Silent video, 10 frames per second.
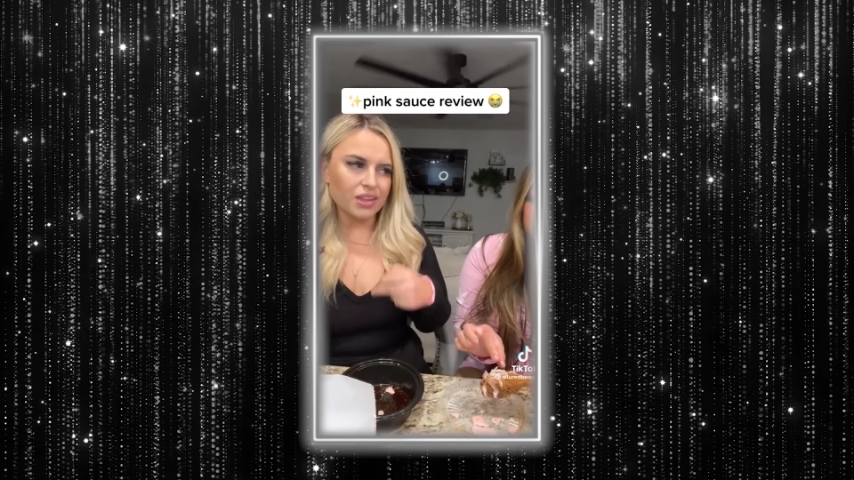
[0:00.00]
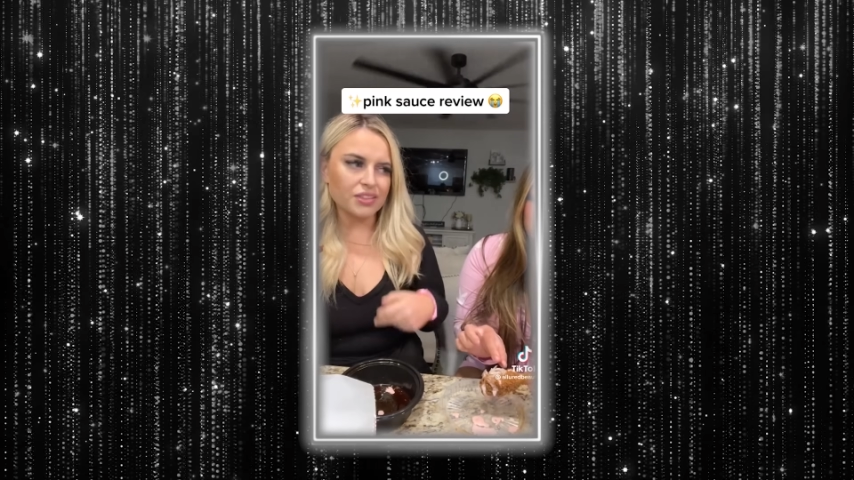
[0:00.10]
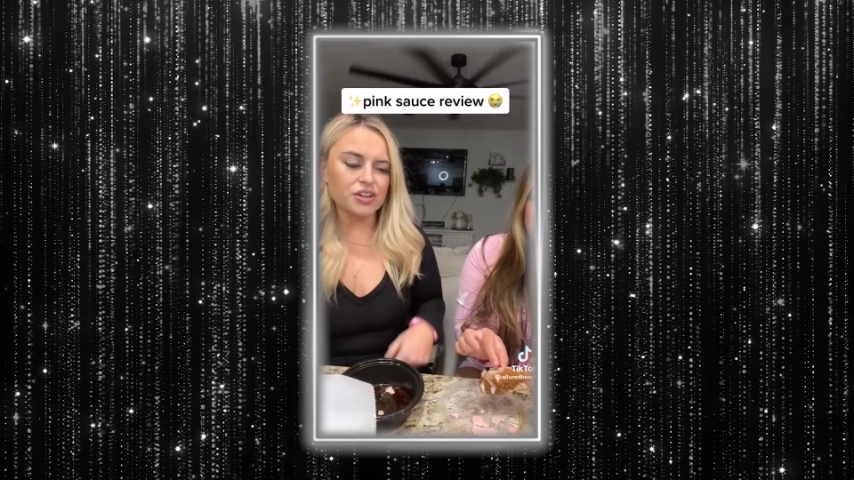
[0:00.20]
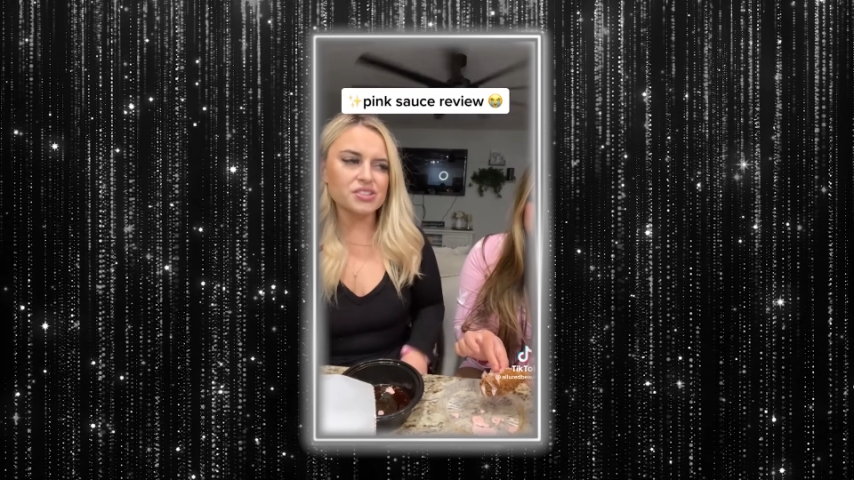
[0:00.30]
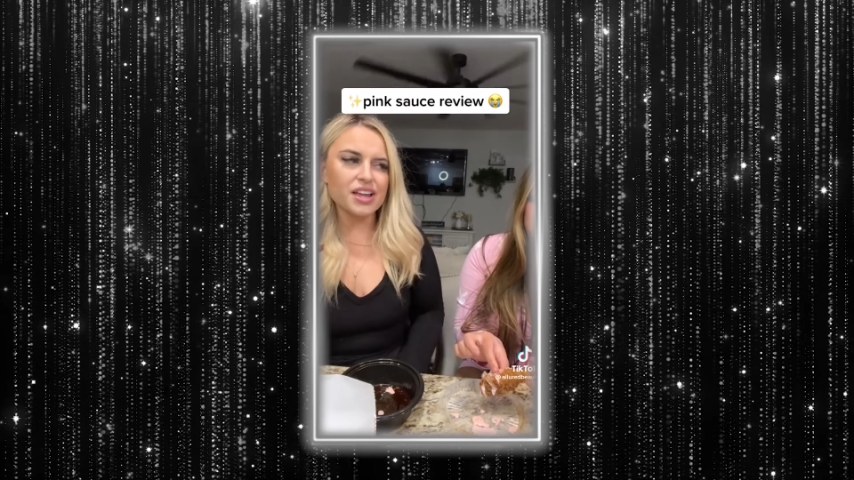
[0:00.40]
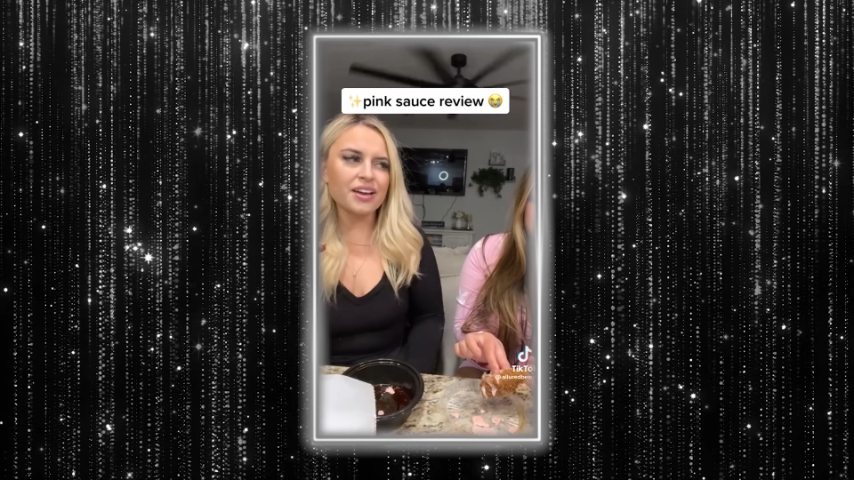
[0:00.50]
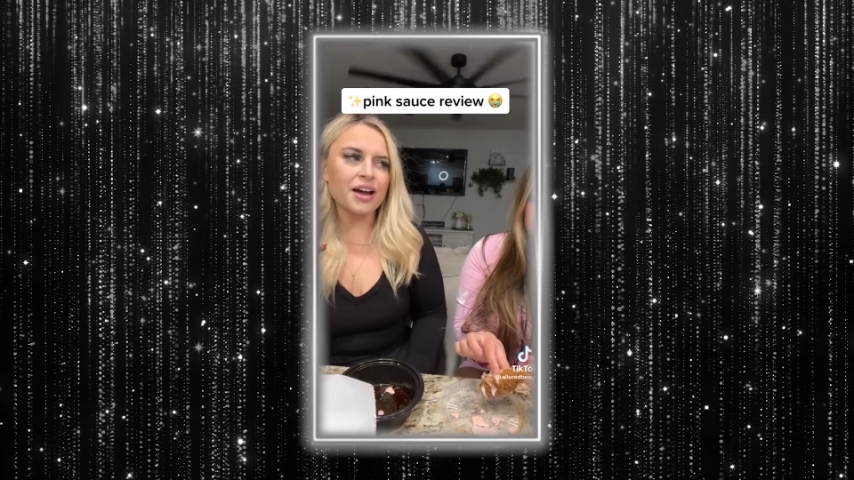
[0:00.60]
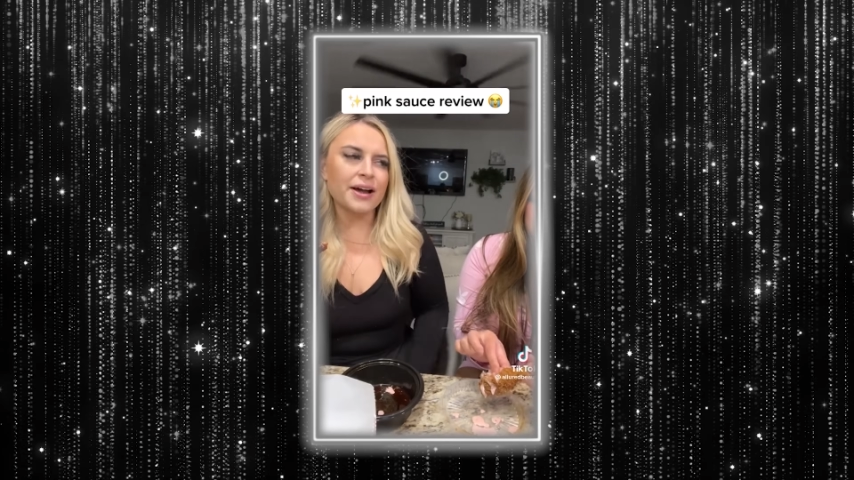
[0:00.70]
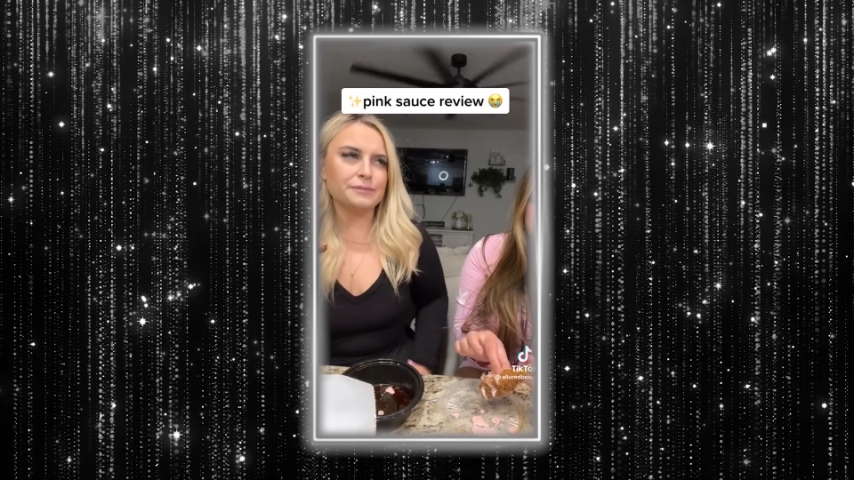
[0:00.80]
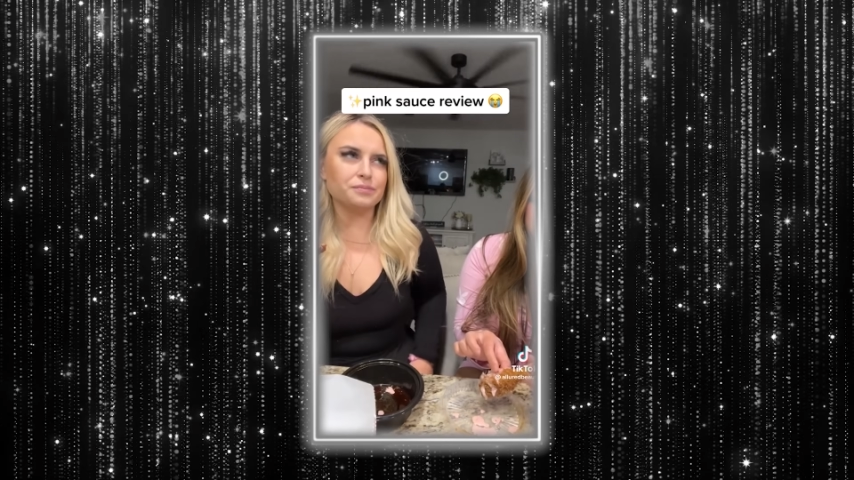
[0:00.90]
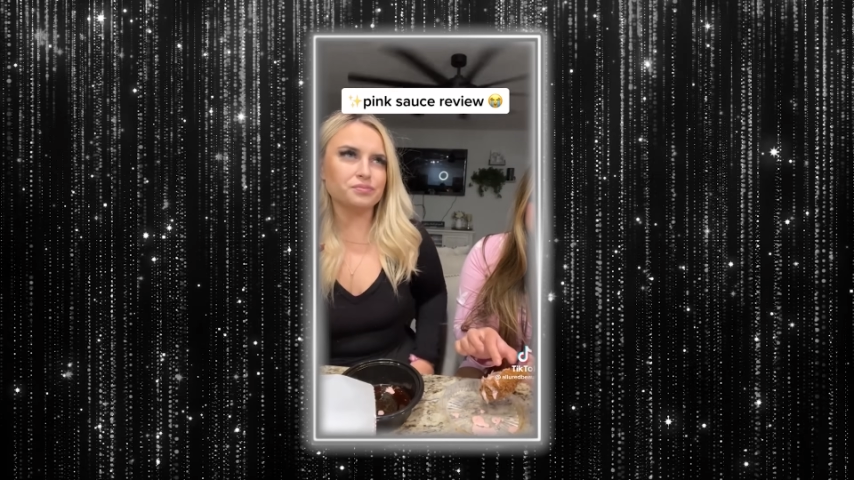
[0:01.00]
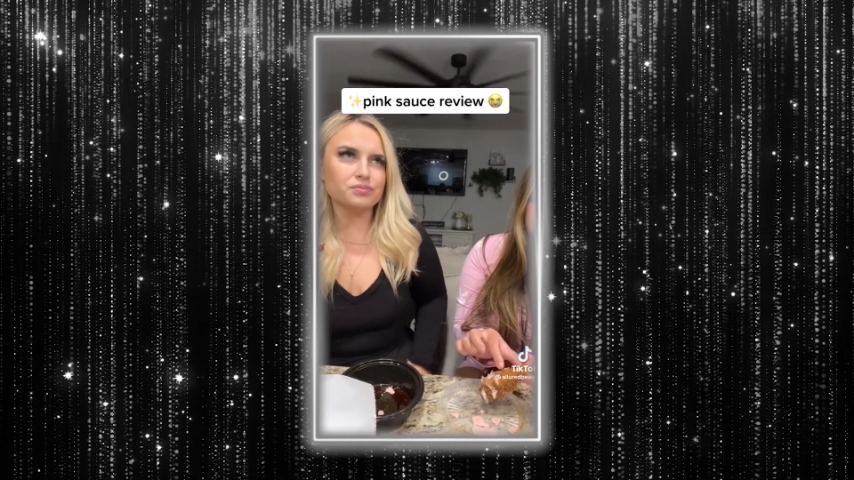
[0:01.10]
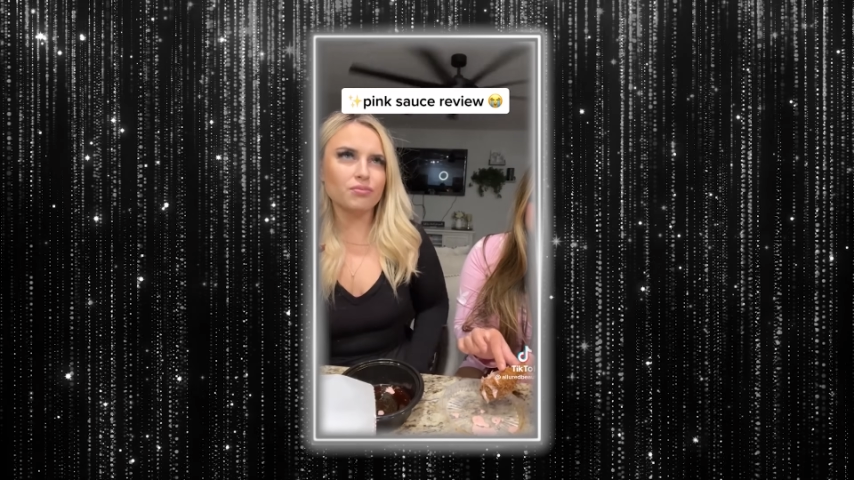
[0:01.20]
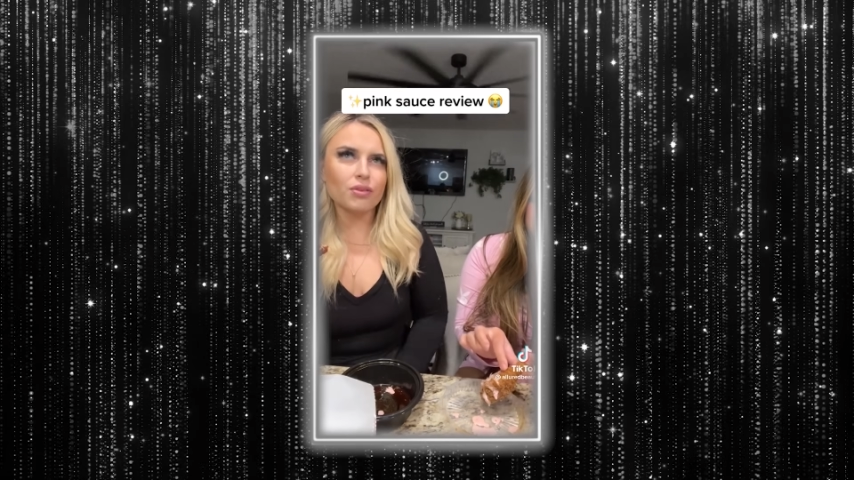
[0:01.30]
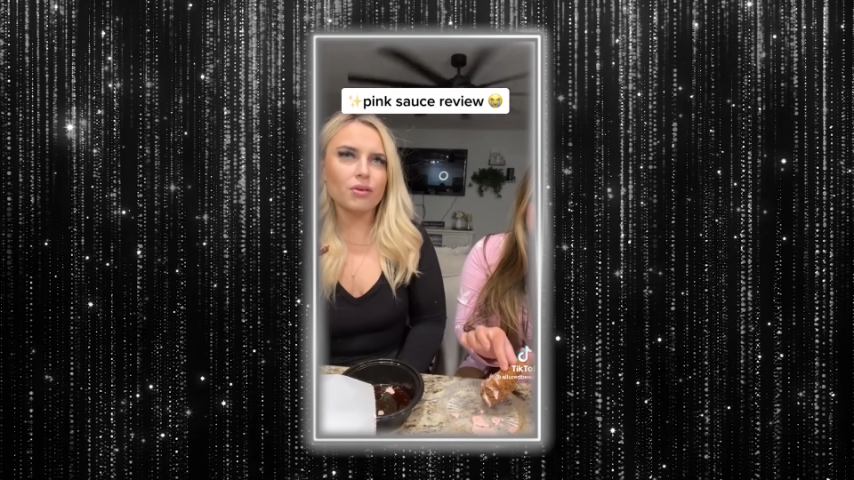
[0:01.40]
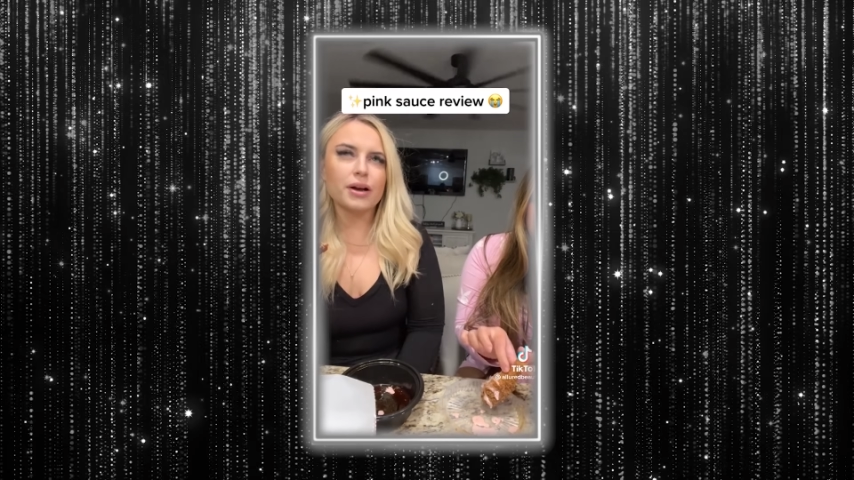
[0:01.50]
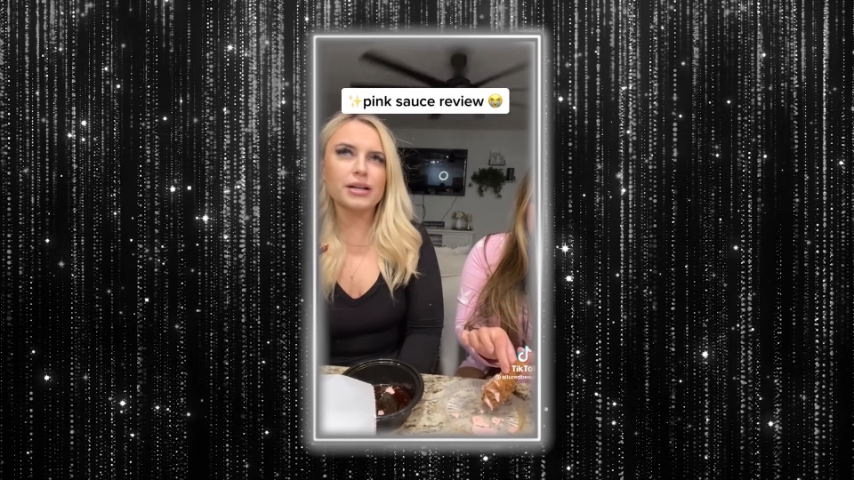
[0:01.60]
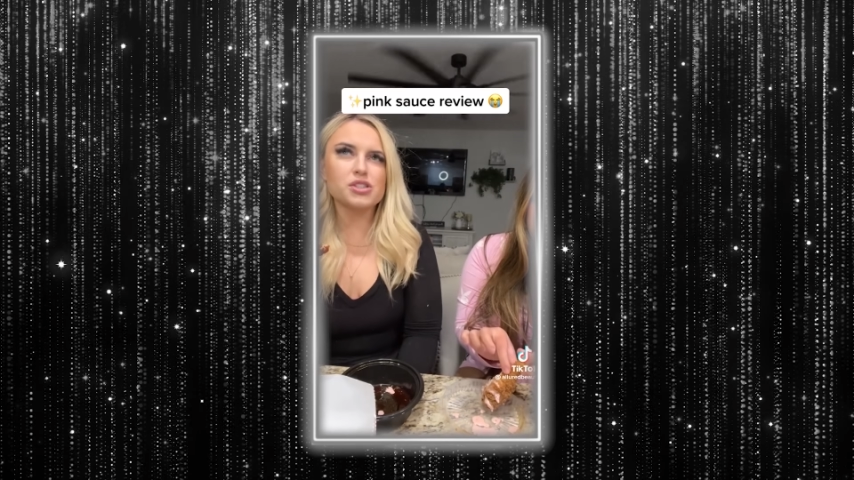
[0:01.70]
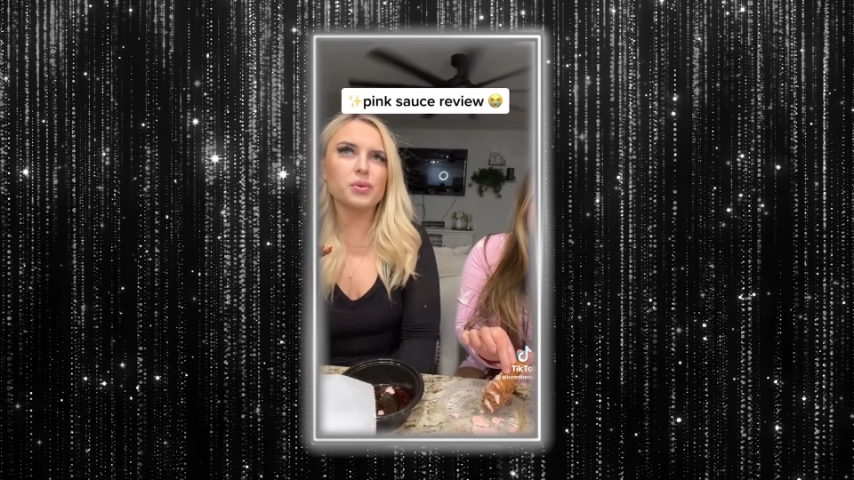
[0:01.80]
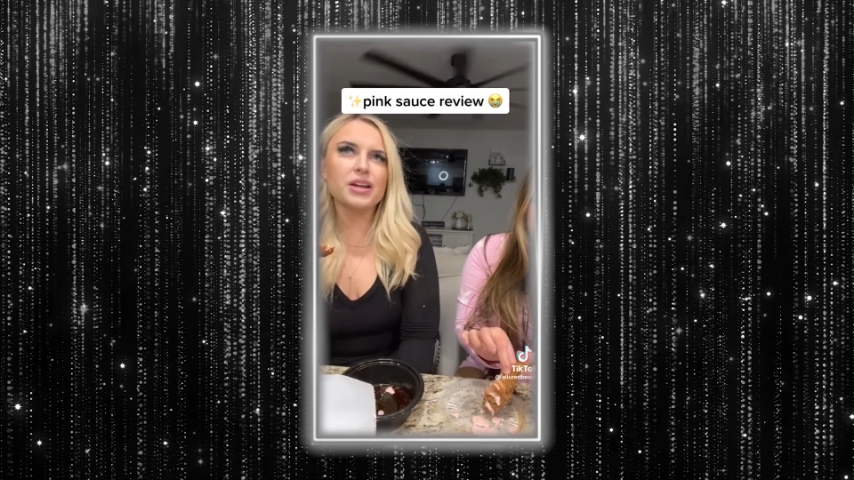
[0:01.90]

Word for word: there's like a a sweet